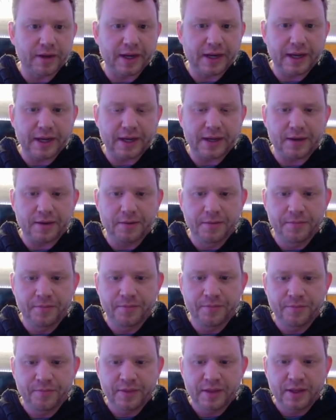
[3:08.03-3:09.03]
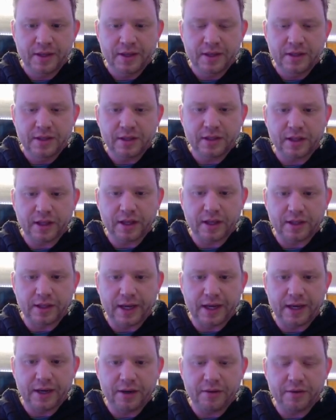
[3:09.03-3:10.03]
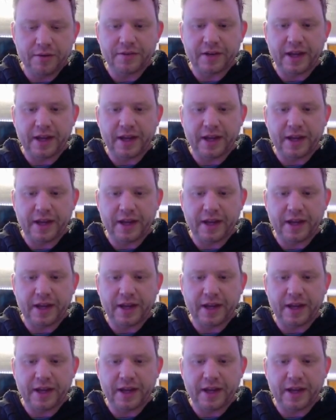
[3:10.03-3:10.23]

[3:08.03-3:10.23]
now, click allow if it